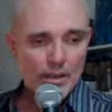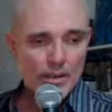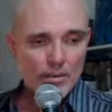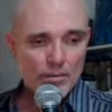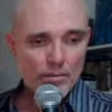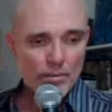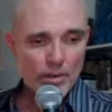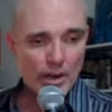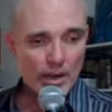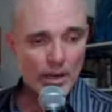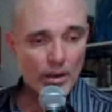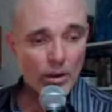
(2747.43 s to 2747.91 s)

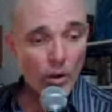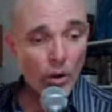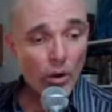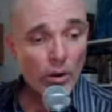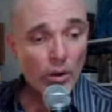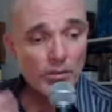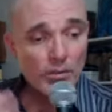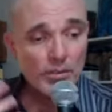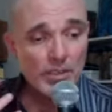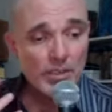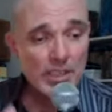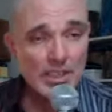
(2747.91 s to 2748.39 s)
Right. All
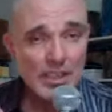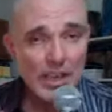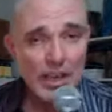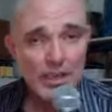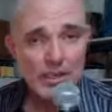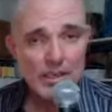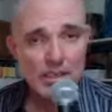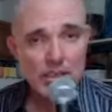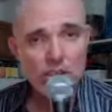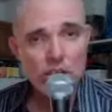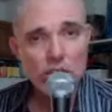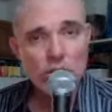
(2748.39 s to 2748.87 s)
of a
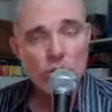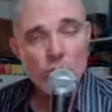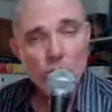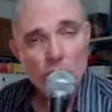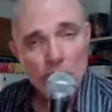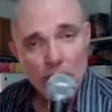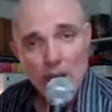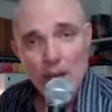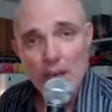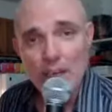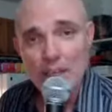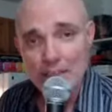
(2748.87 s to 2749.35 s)
sudden, do you
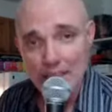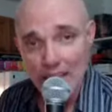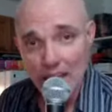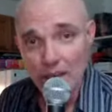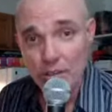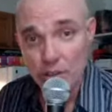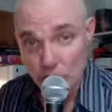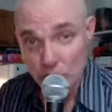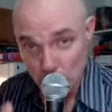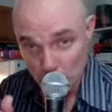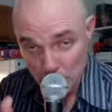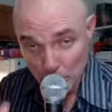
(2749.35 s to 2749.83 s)
realize how
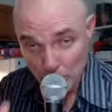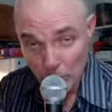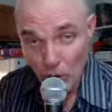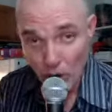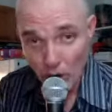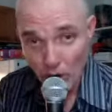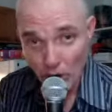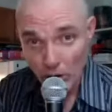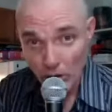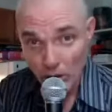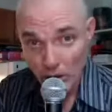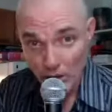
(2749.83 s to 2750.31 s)

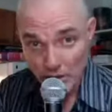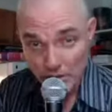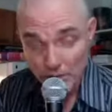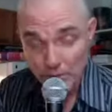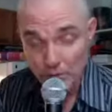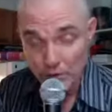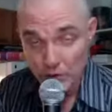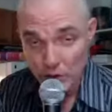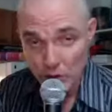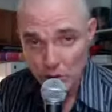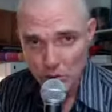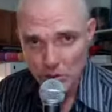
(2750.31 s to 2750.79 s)
small a
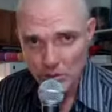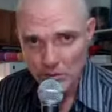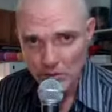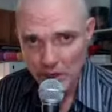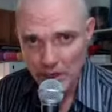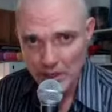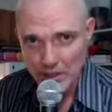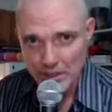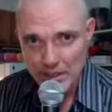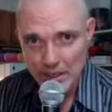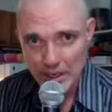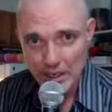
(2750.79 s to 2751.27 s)
view of
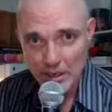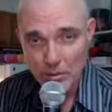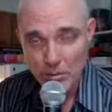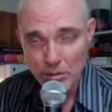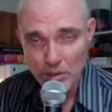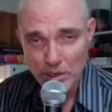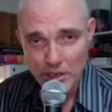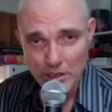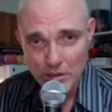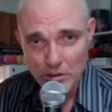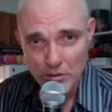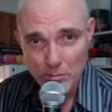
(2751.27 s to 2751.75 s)

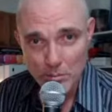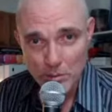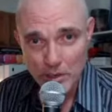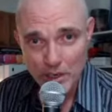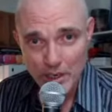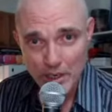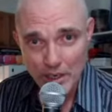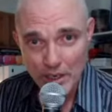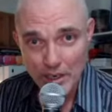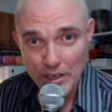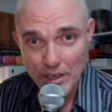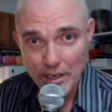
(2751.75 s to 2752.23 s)
antiquity you've been
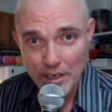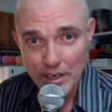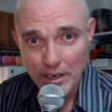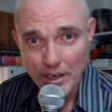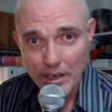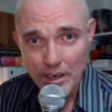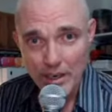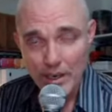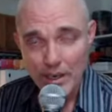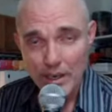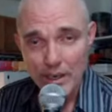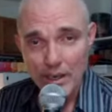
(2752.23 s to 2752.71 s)
getting?
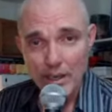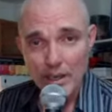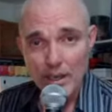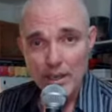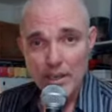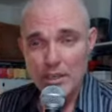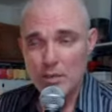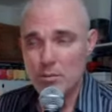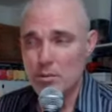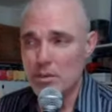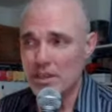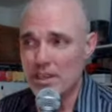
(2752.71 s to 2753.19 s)

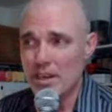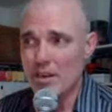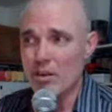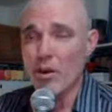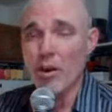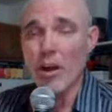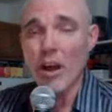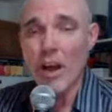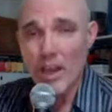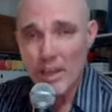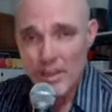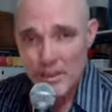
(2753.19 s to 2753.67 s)
You mean there
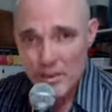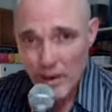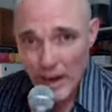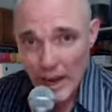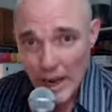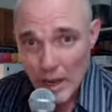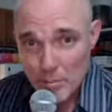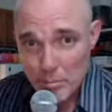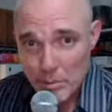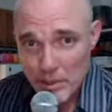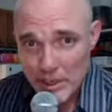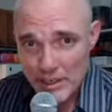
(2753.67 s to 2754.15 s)
are other
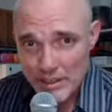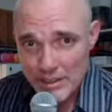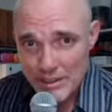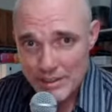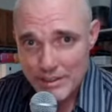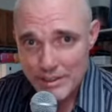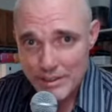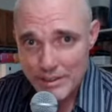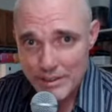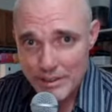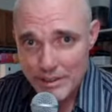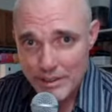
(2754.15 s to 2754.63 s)

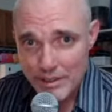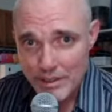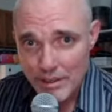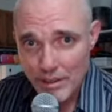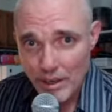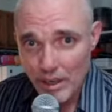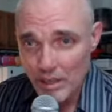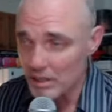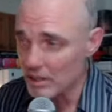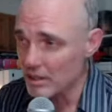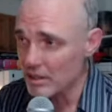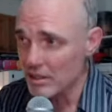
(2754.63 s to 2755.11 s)
epics
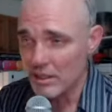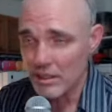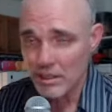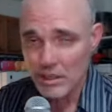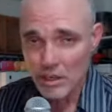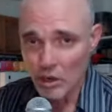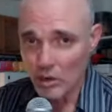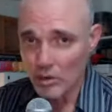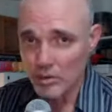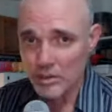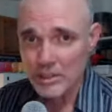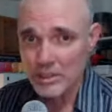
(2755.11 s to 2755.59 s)
other than
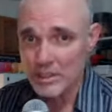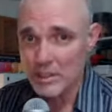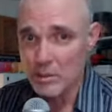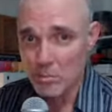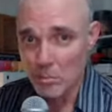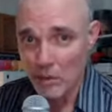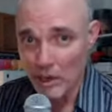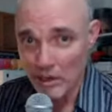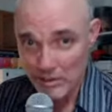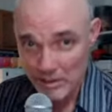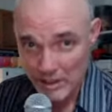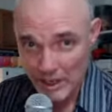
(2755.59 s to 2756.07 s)
Nonus
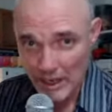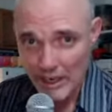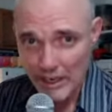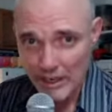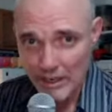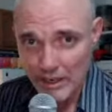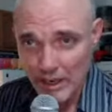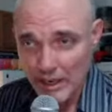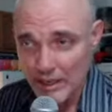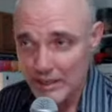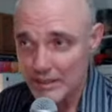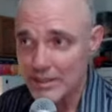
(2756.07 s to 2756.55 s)
about
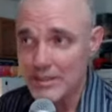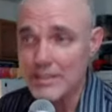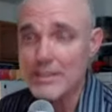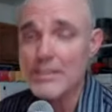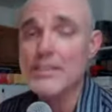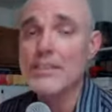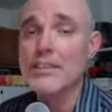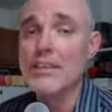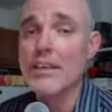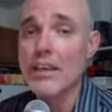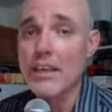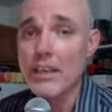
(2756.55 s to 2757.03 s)

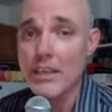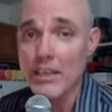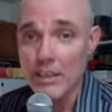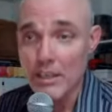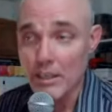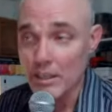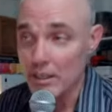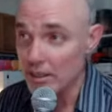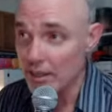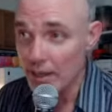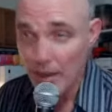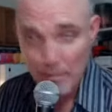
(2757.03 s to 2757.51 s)
Dionysus?
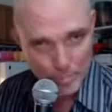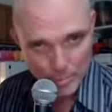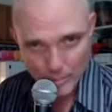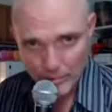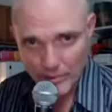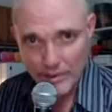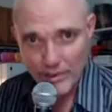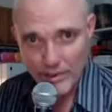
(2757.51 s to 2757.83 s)
Yep.